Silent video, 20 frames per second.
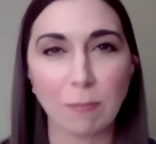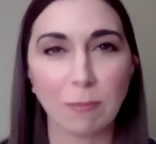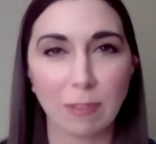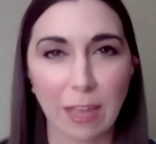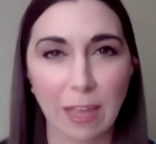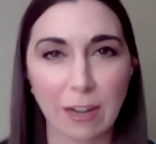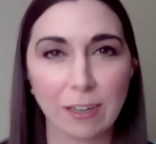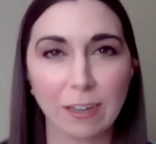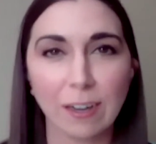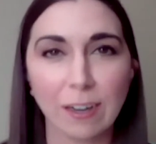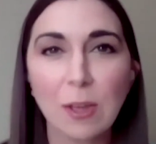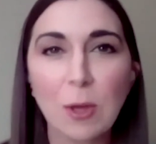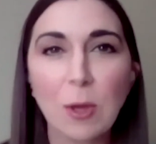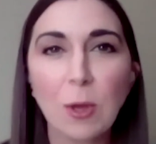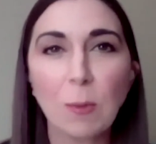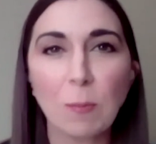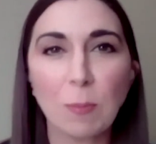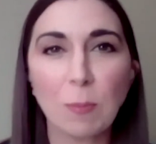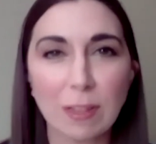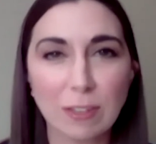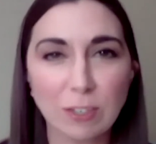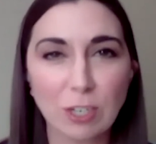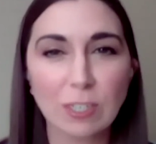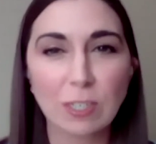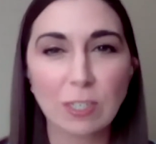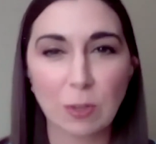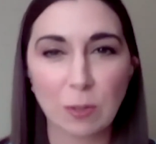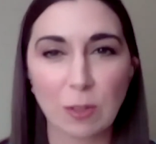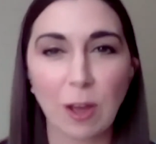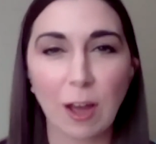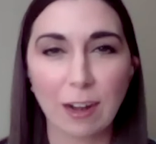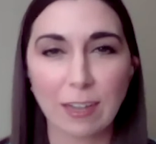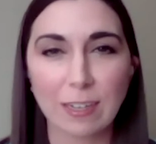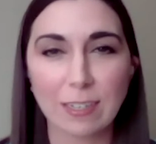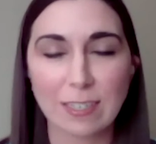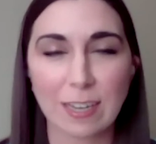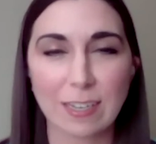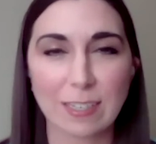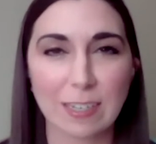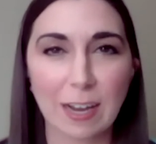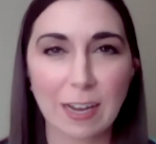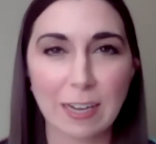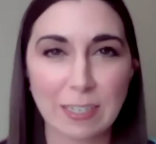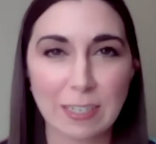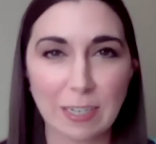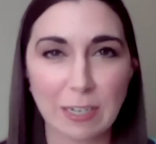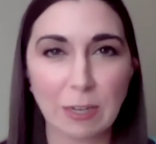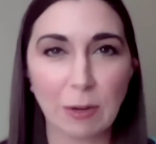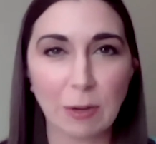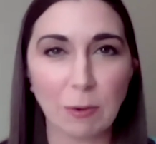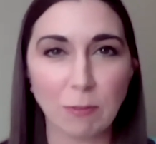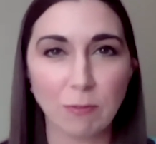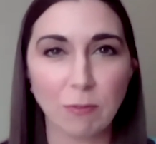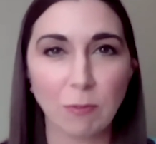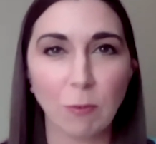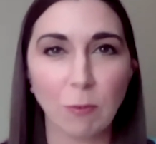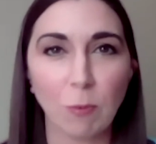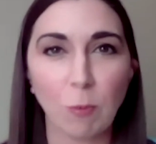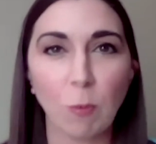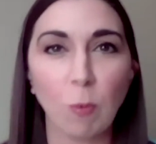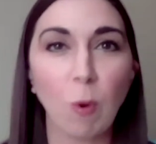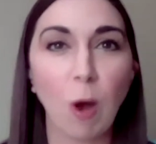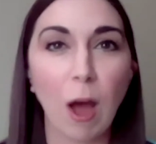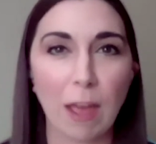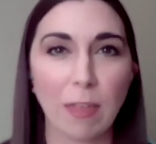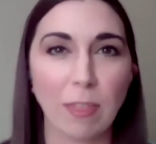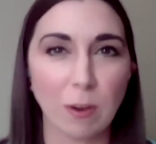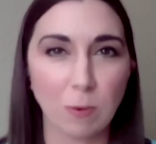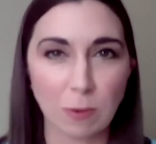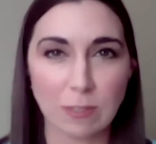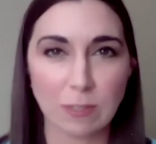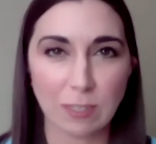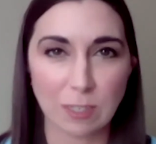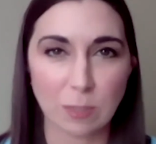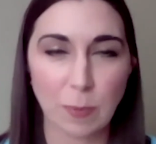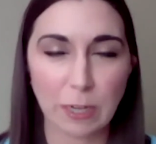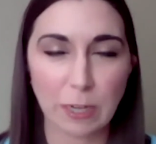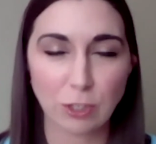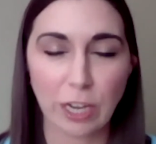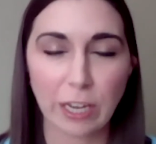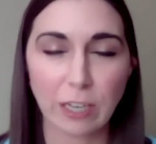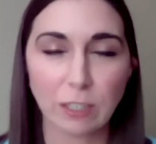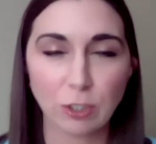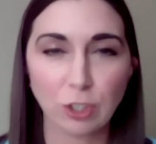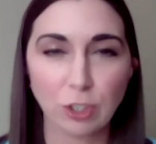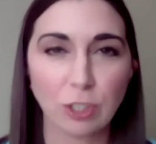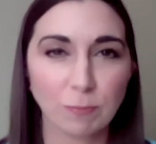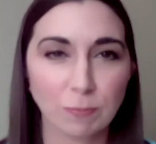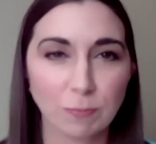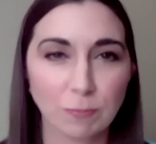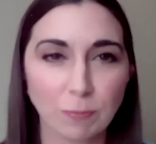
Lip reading: later, but just so the audience has an idea of why there was this big change.